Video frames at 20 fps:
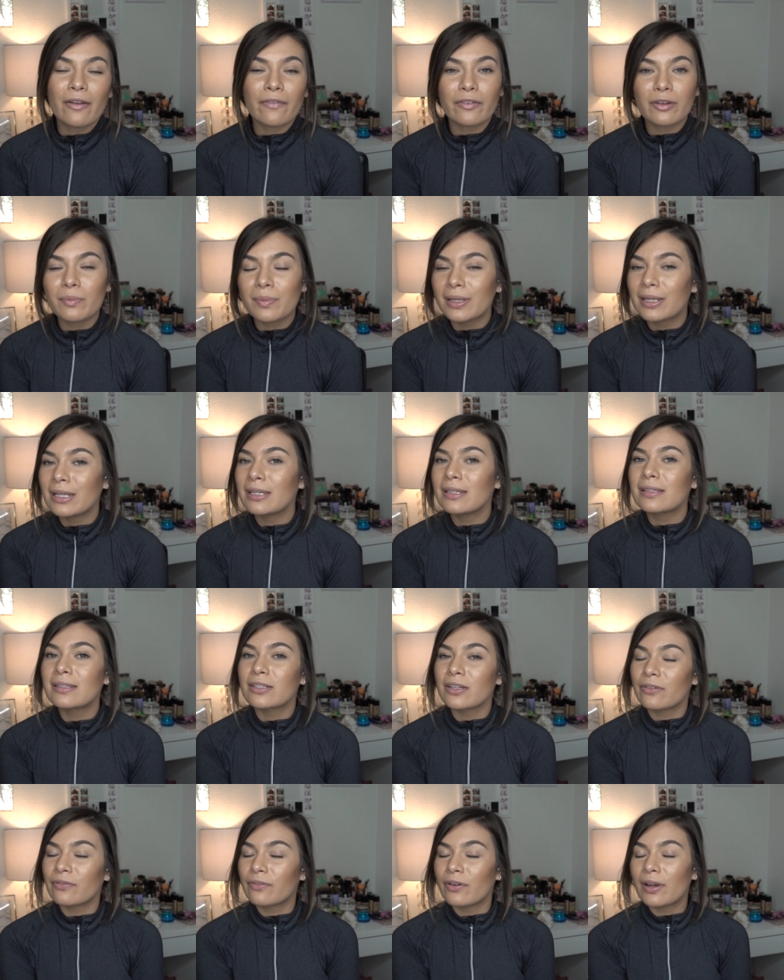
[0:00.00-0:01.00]
everybody is
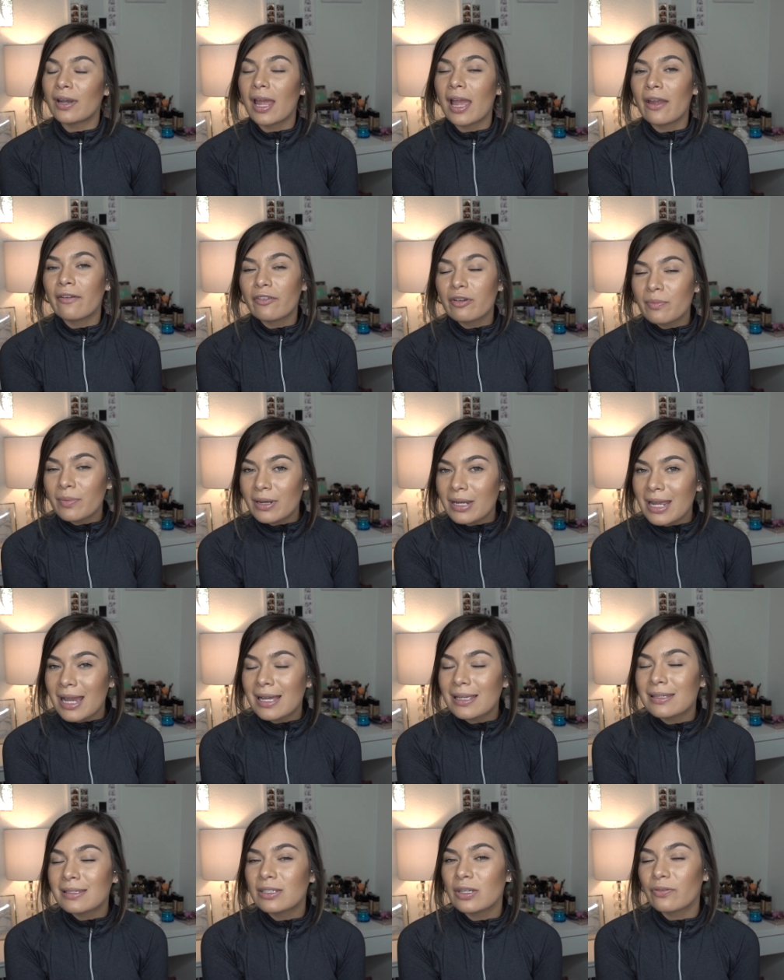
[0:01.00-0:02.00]
different. Everybody
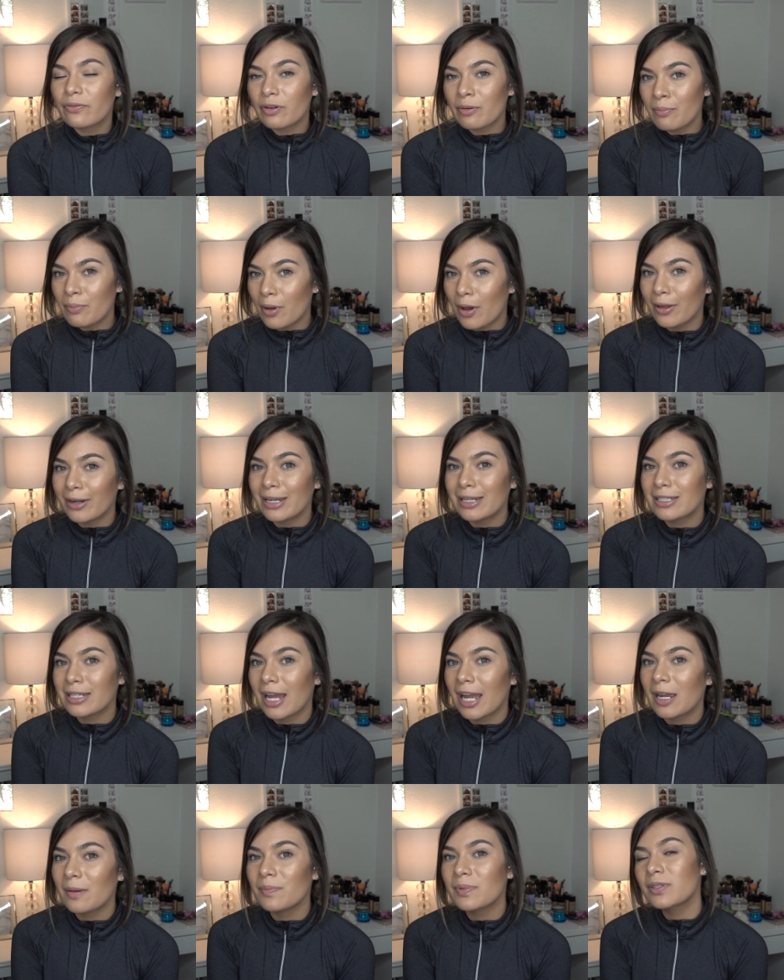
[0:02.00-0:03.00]
has different body
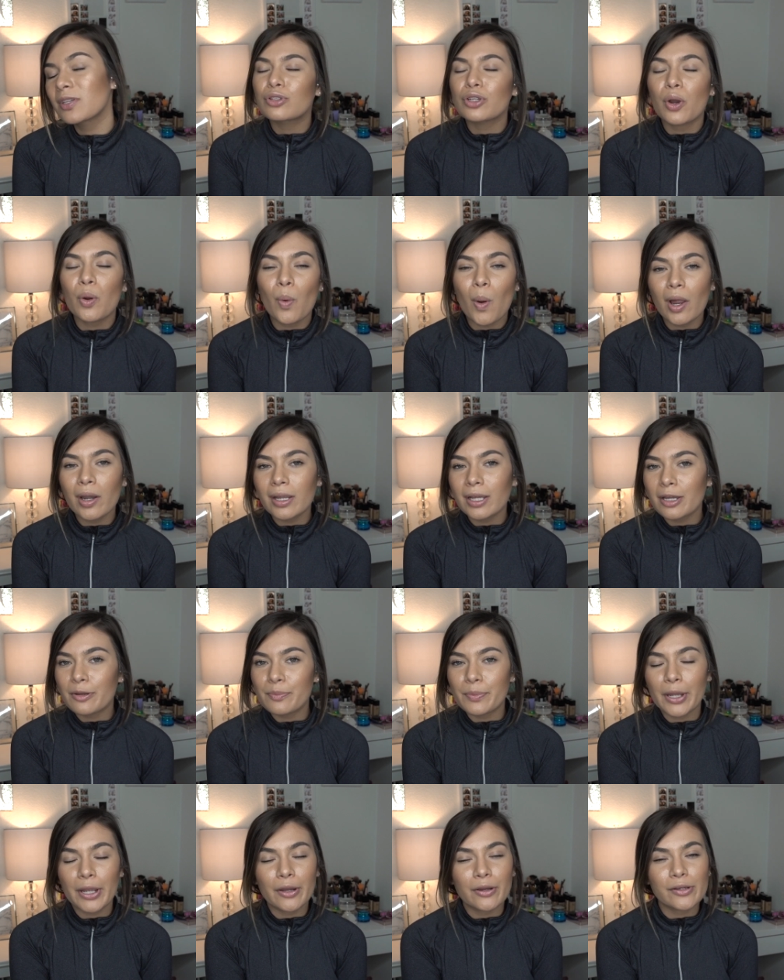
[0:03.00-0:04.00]
types. Don't want to
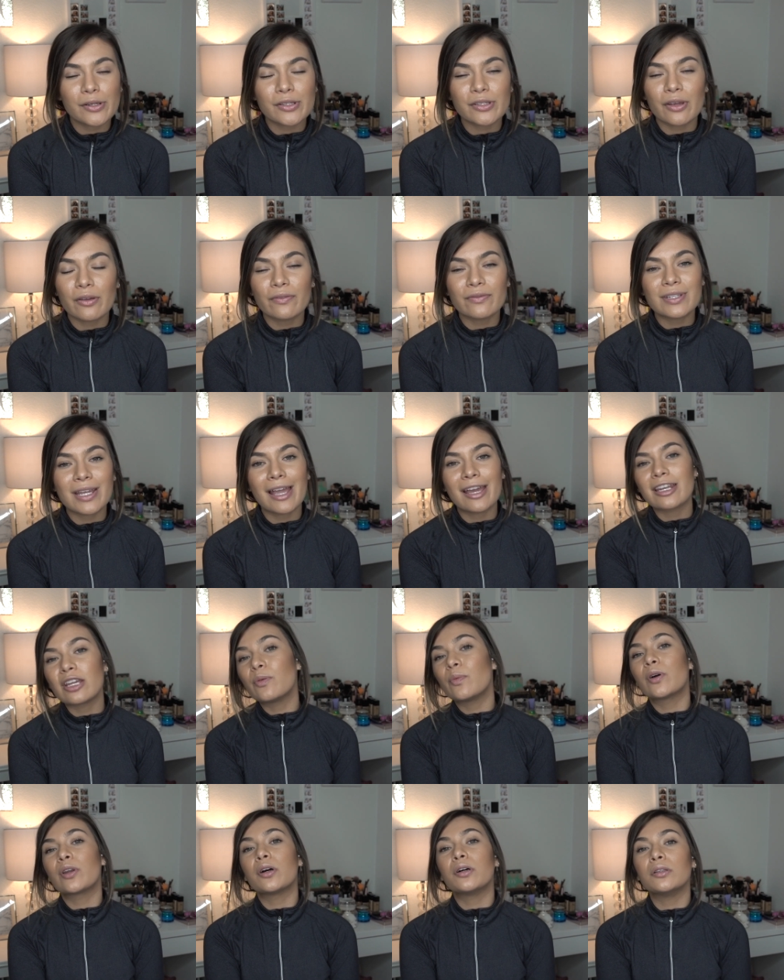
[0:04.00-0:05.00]
compare yourself to
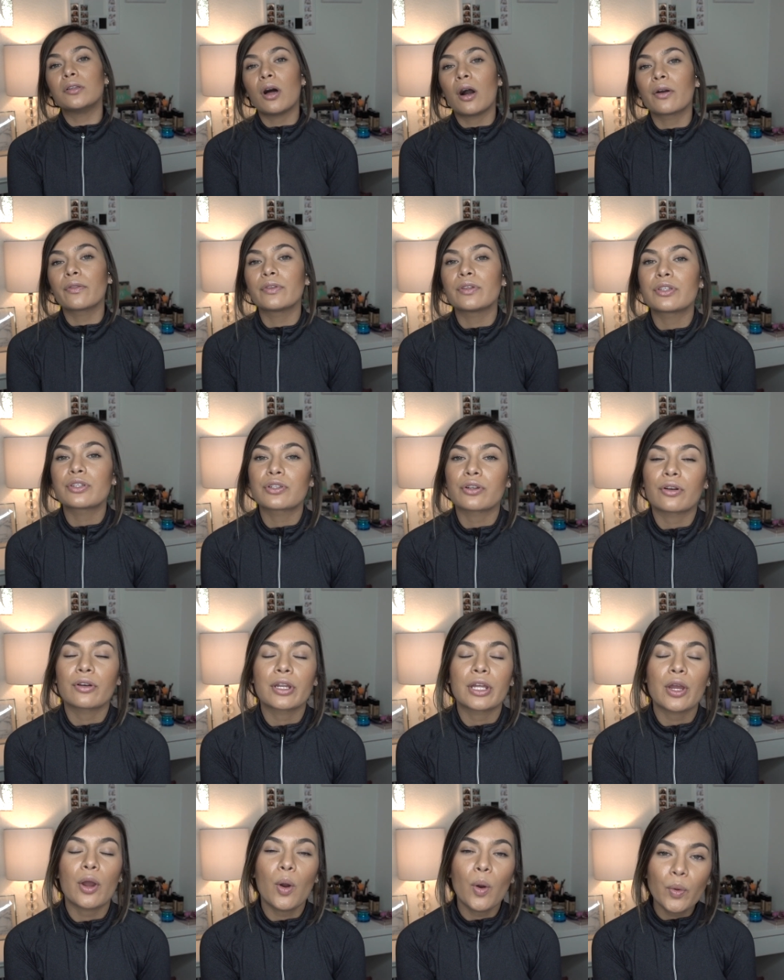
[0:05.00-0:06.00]
anyone along this
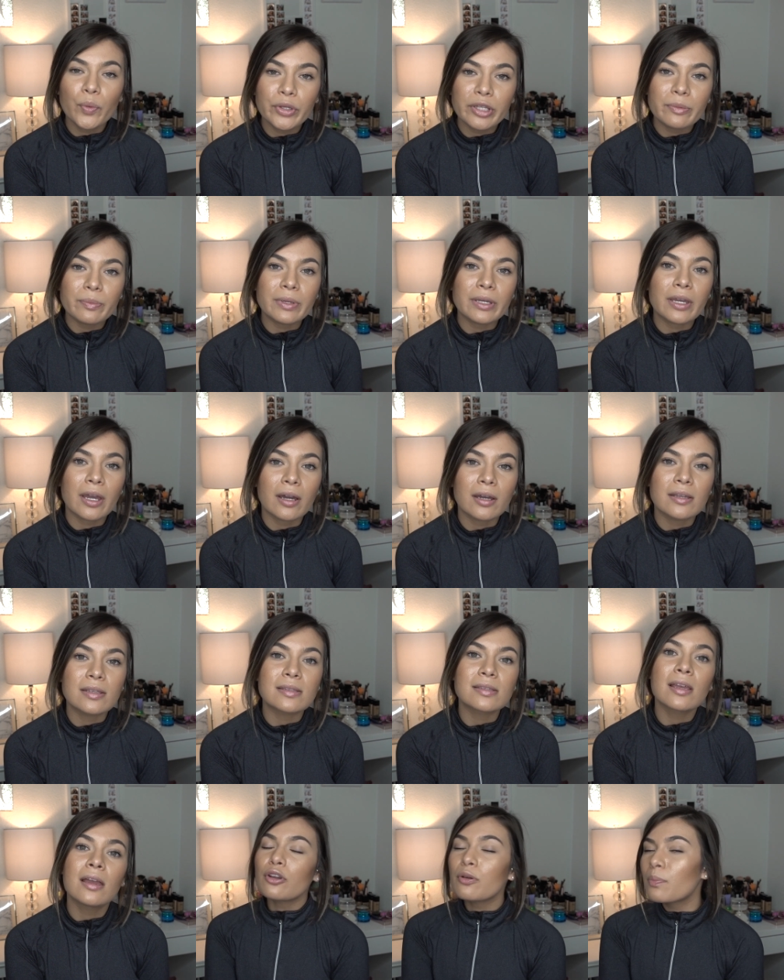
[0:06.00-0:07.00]
journey only
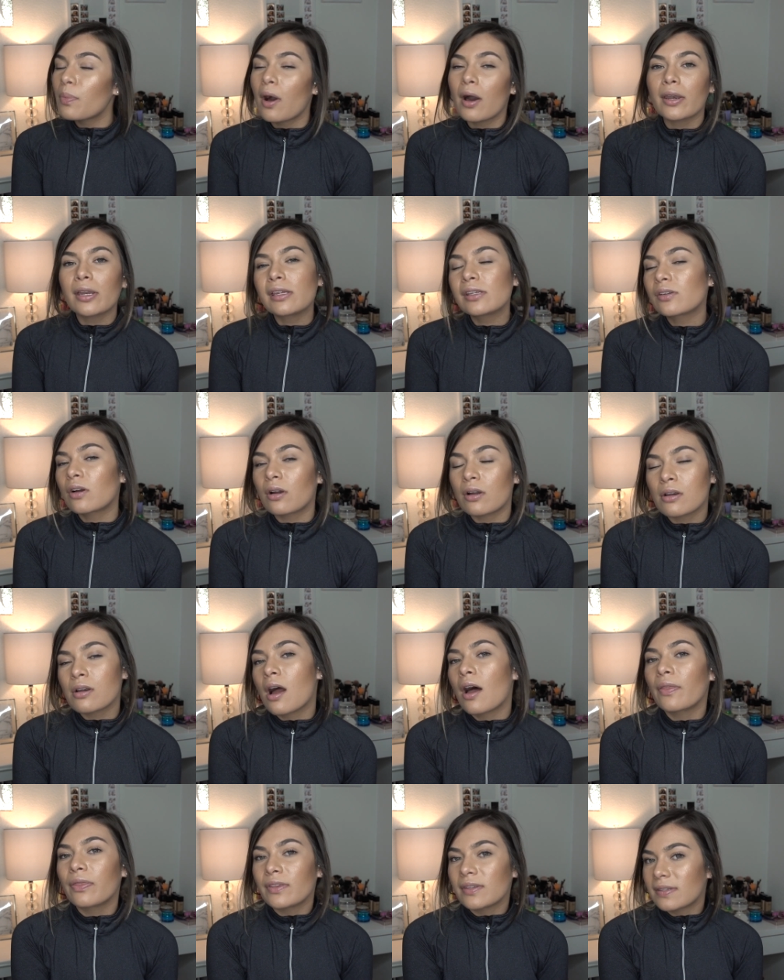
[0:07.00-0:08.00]
because your bodies are
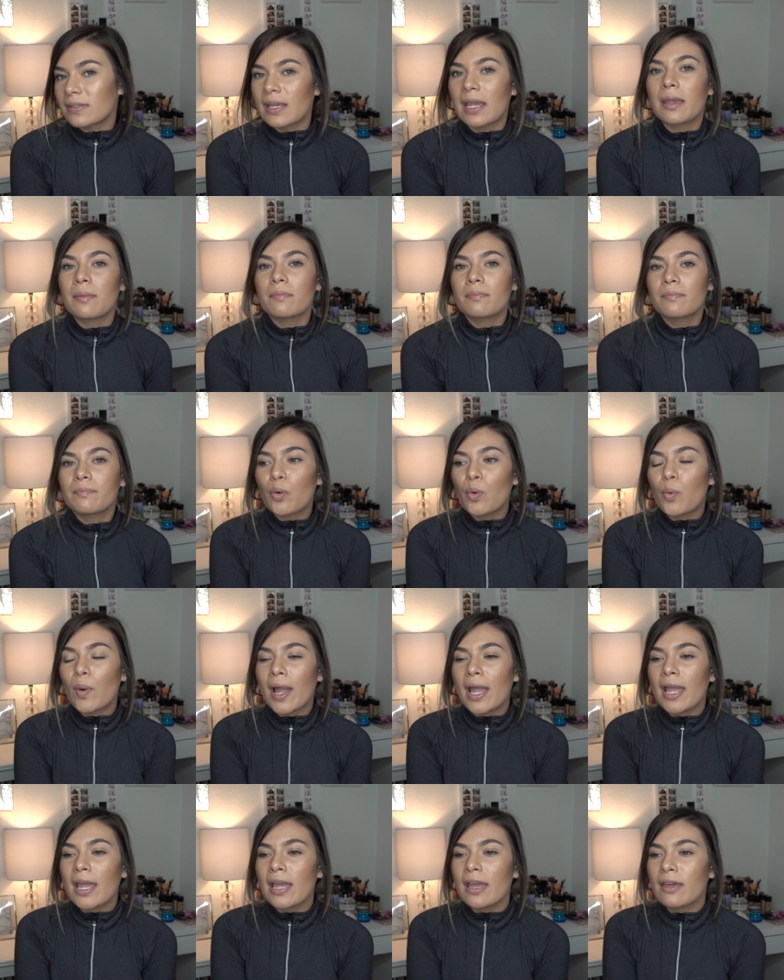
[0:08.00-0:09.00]
not the same. The
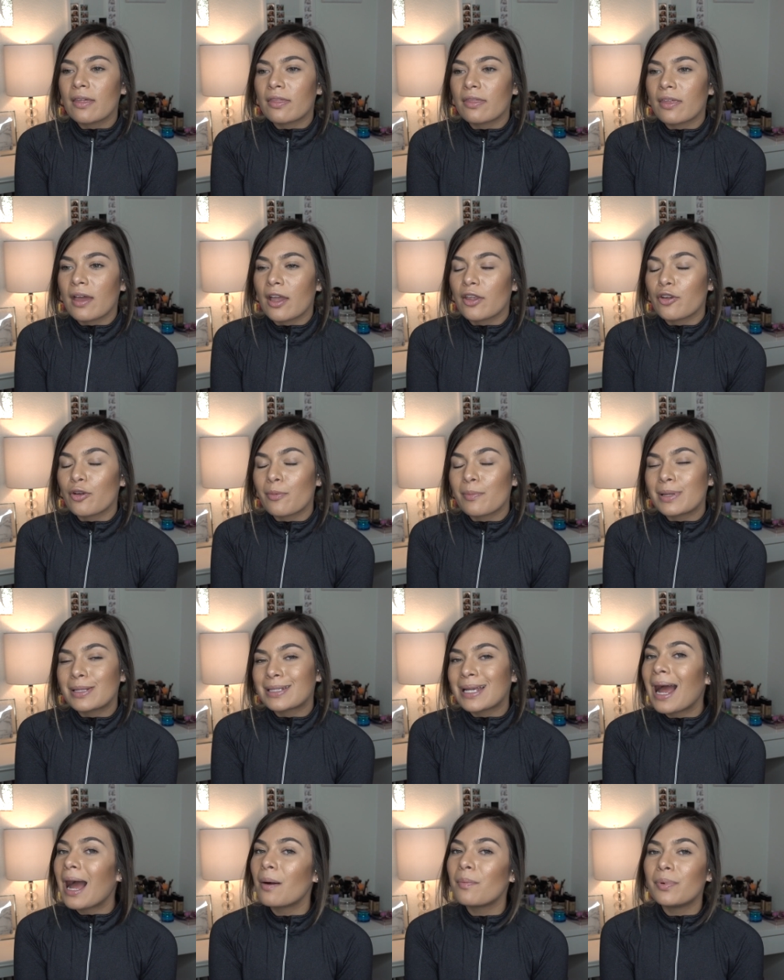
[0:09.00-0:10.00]
way that your
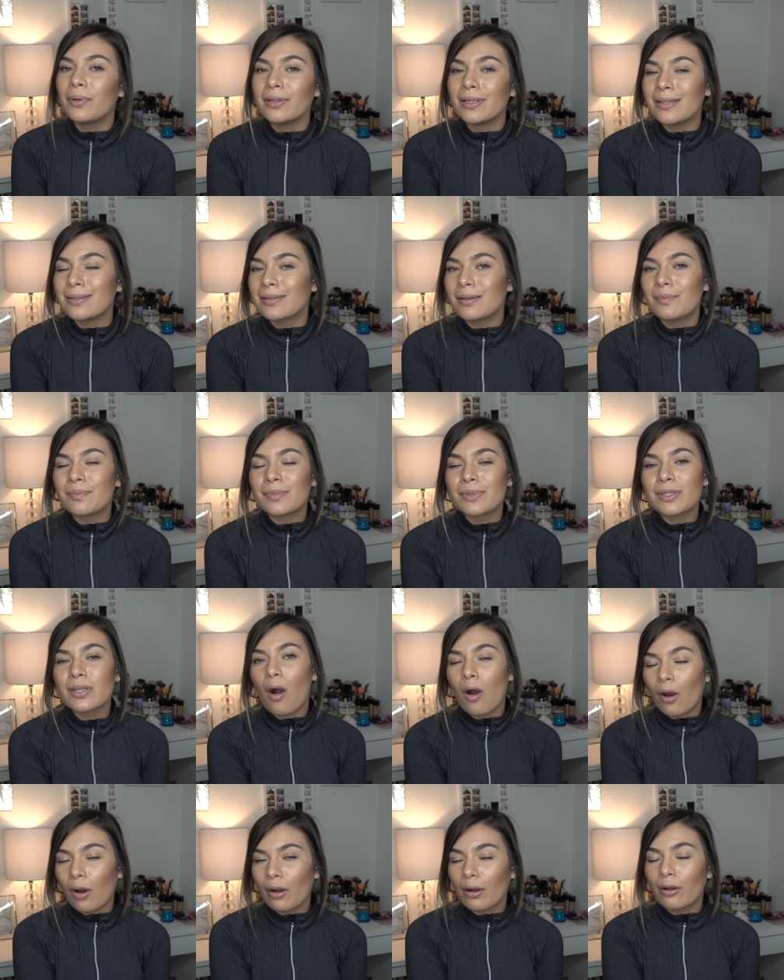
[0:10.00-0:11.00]
metabolisms
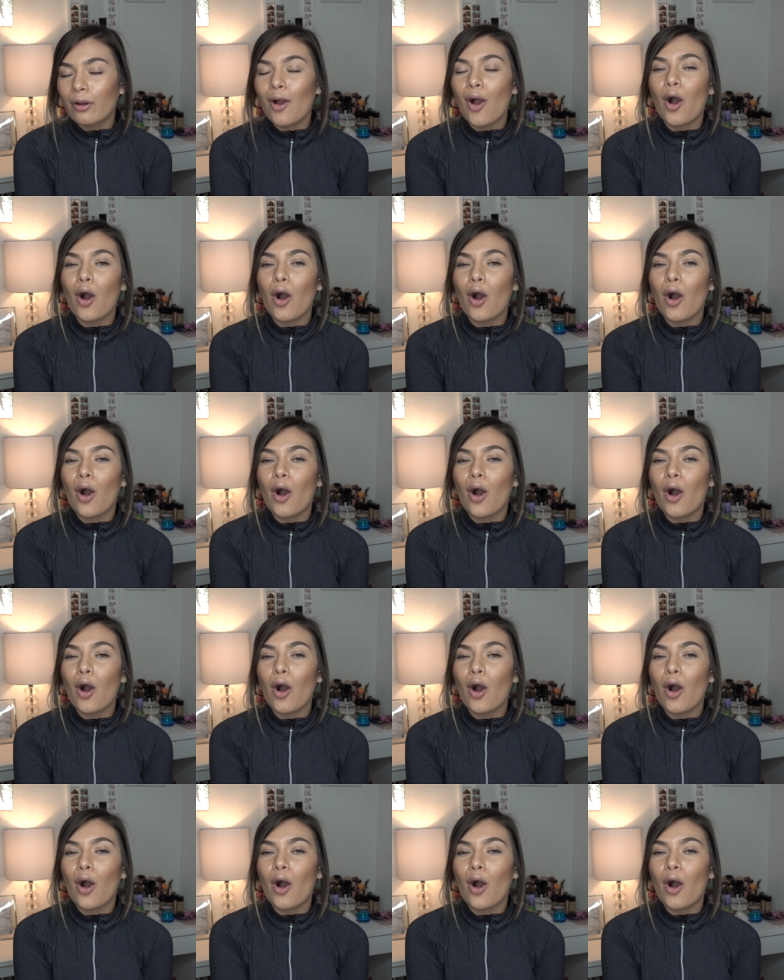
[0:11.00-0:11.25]
are